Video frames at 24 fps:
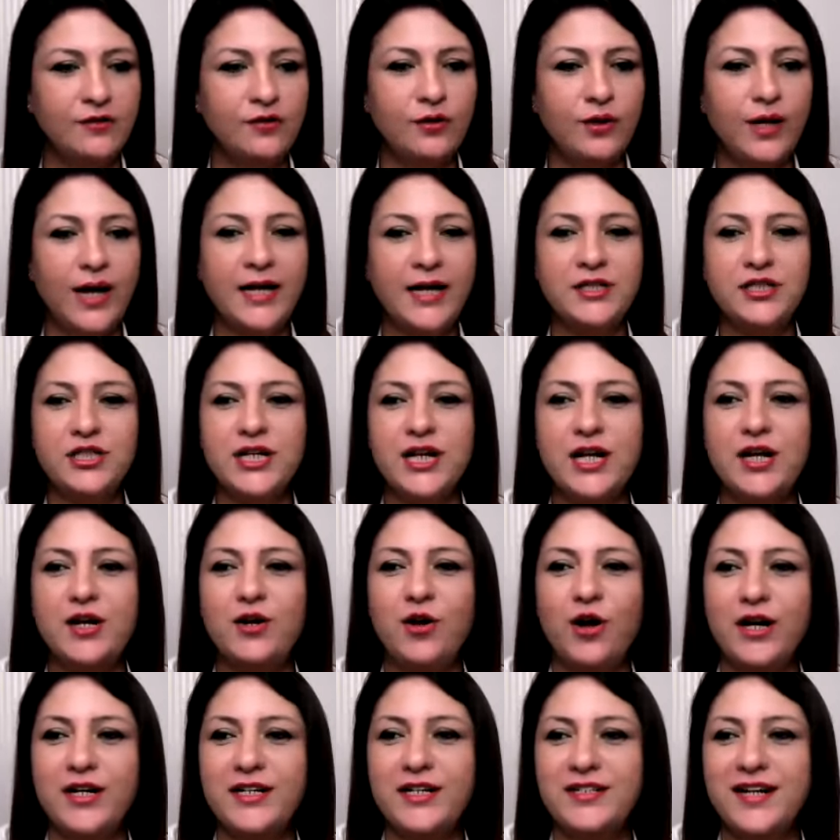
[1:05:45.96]
so actually a
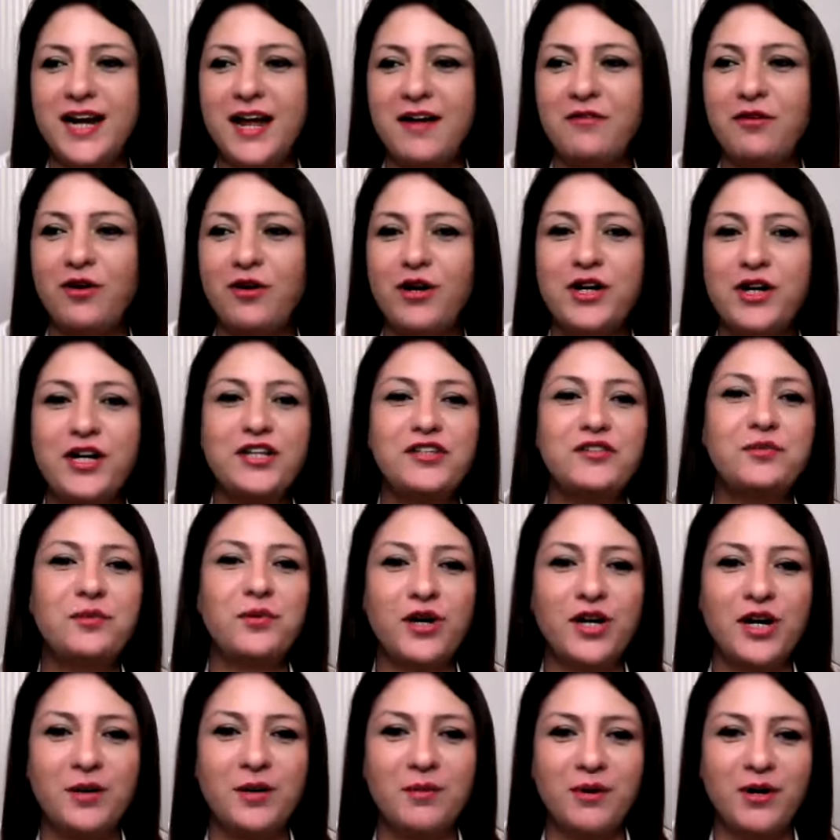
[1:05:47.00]
lot I've already
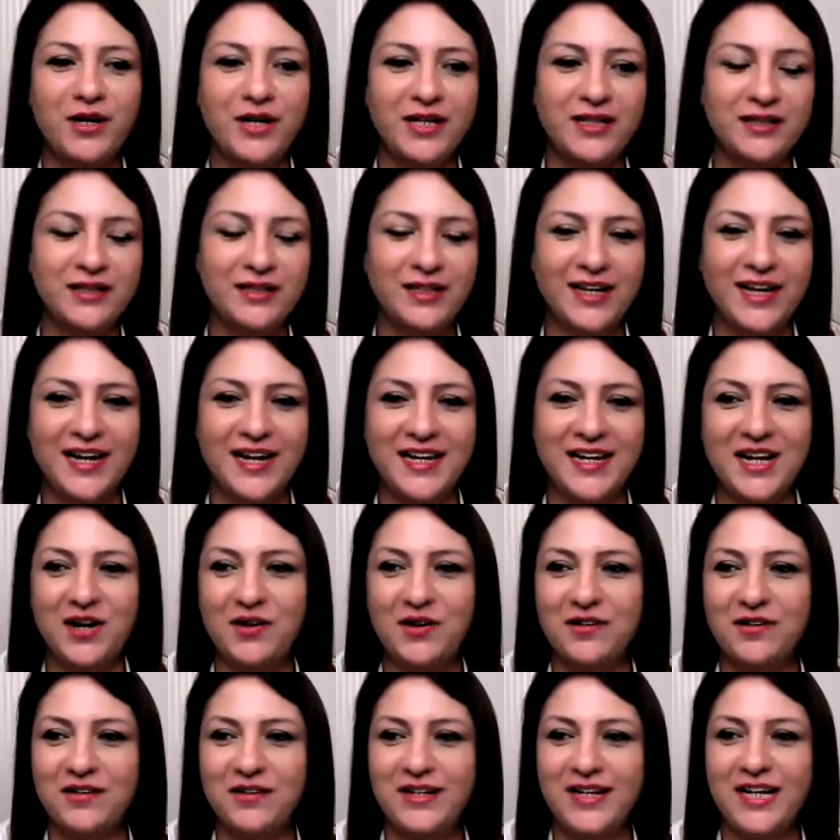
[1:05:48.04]
spoken about in the Getting
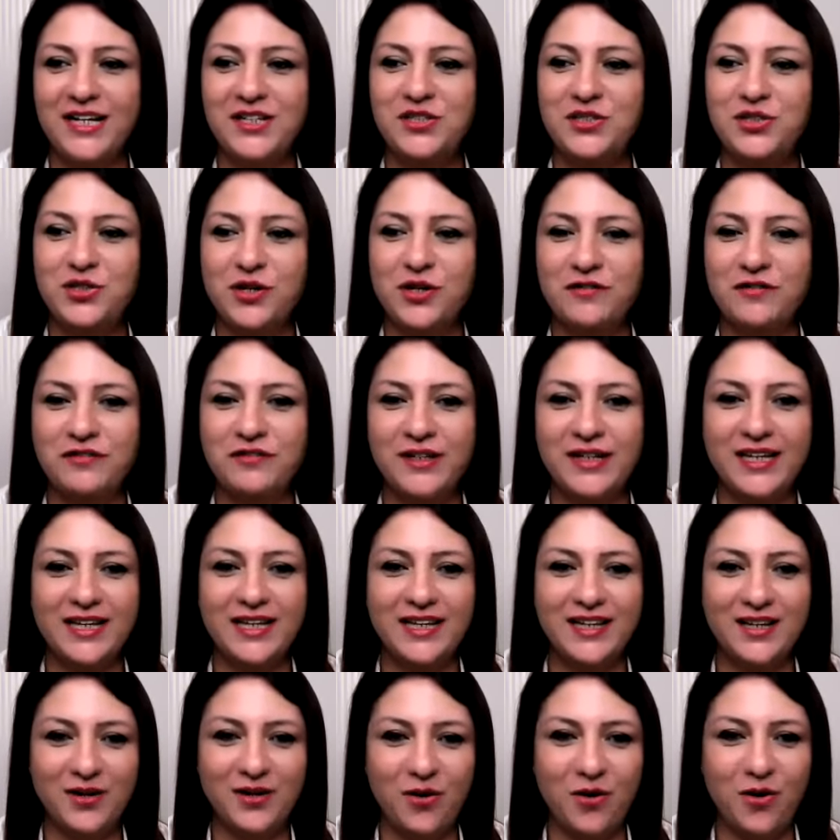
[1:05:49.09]
Out of Debt Joyfully
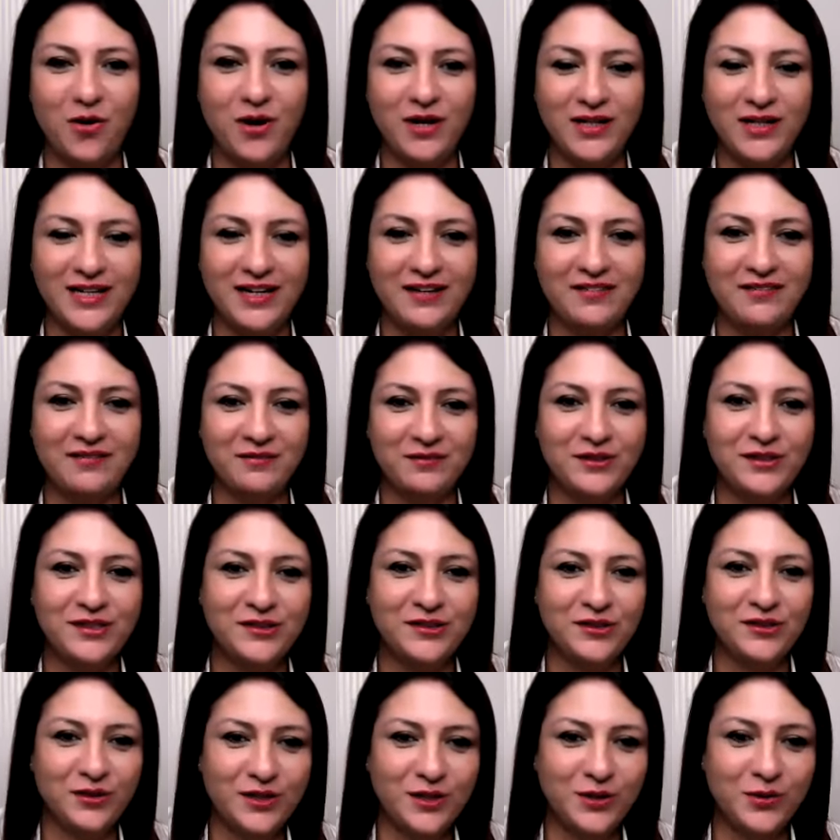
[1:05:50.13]
call. That,
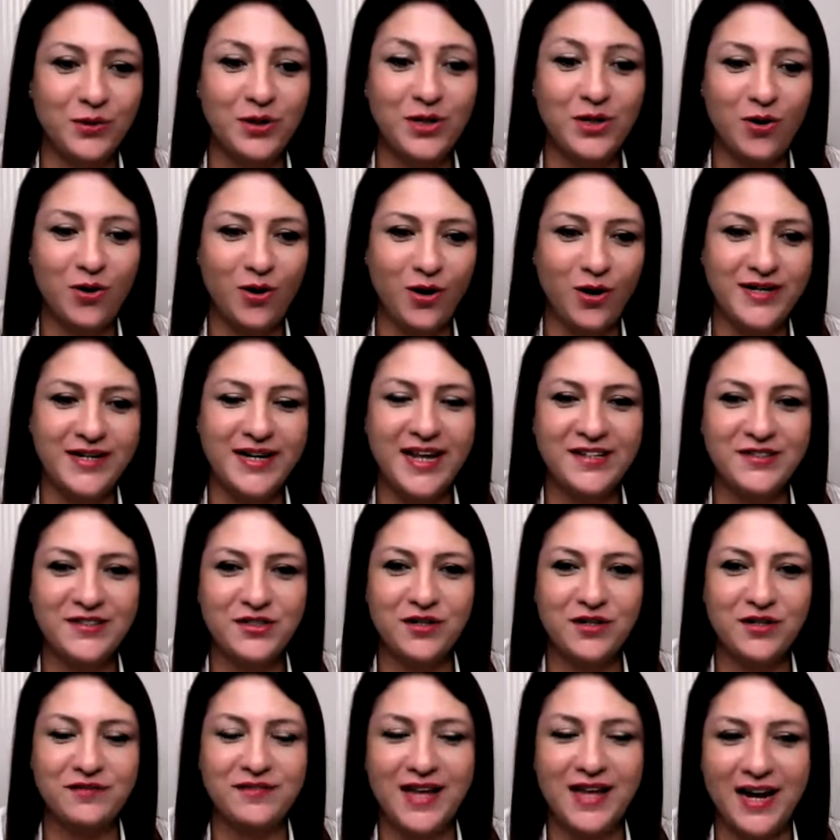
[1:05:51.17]
so the whole context
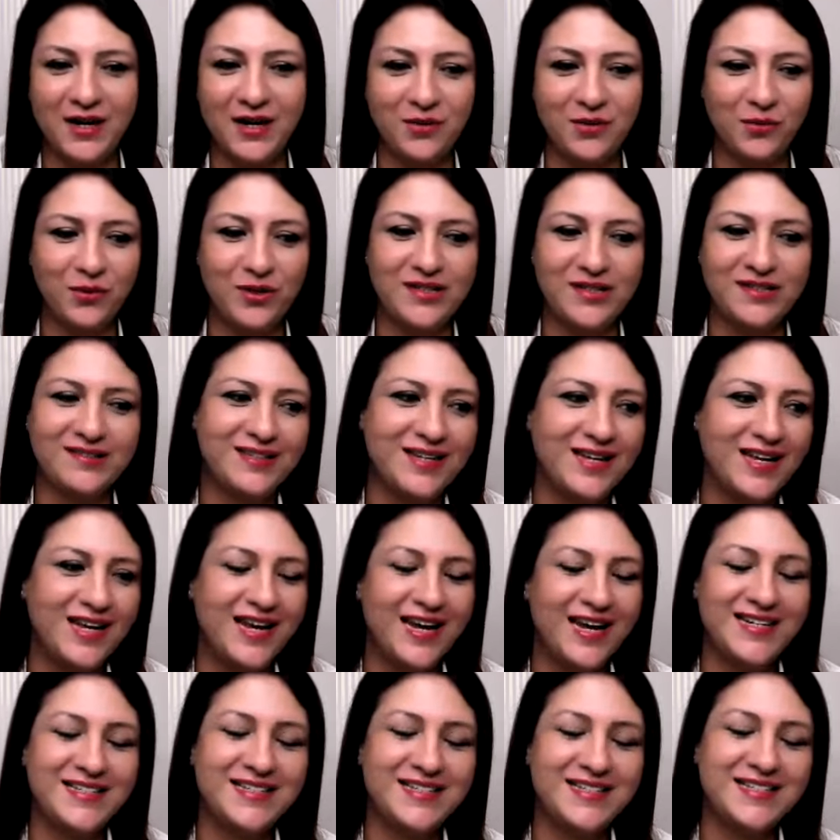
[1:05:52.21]
of that was,
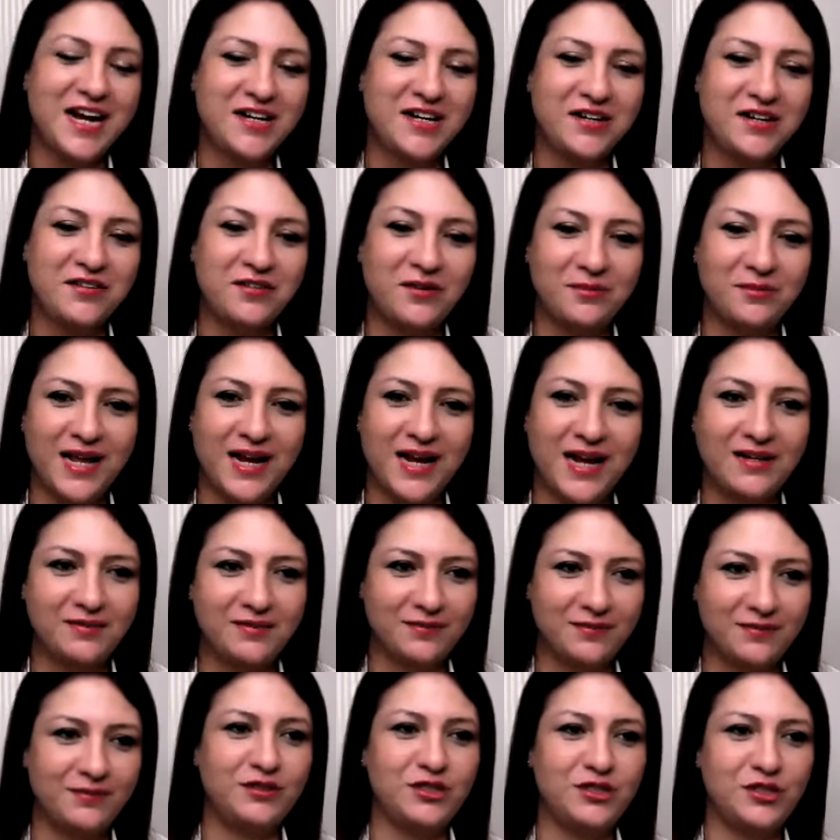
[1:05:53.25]
it started from that,
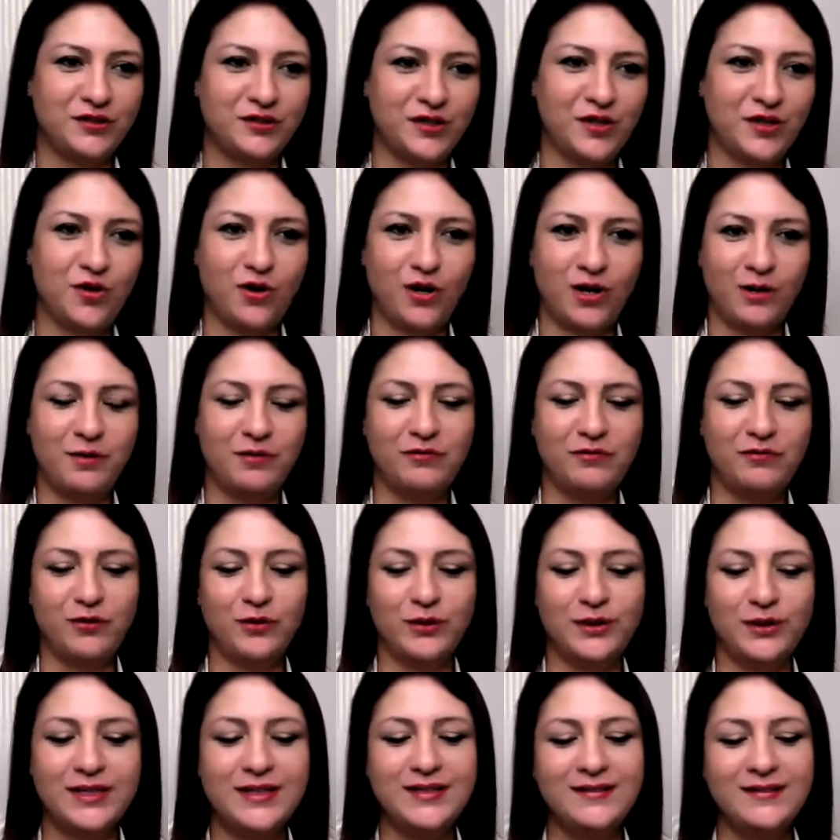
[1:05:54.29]
which was the call
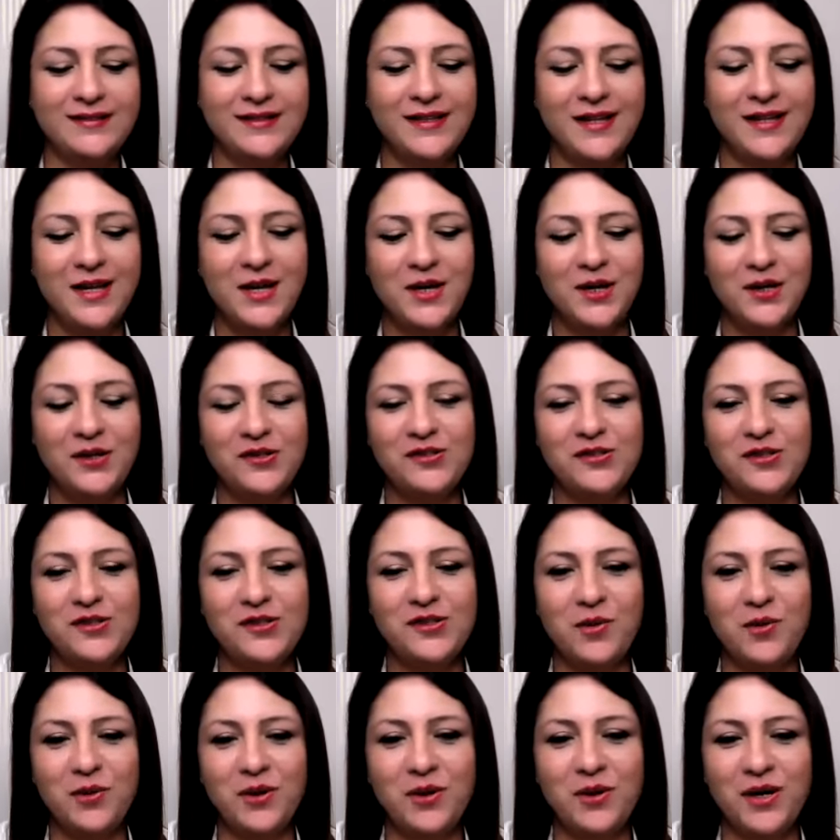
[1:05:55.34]
before this.
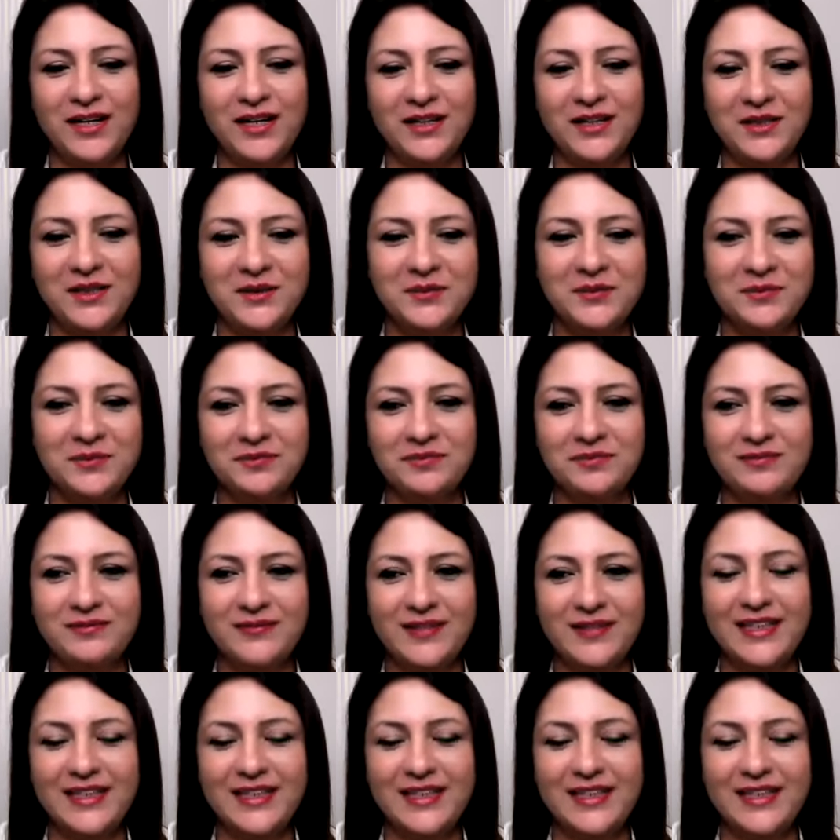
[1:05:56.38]
So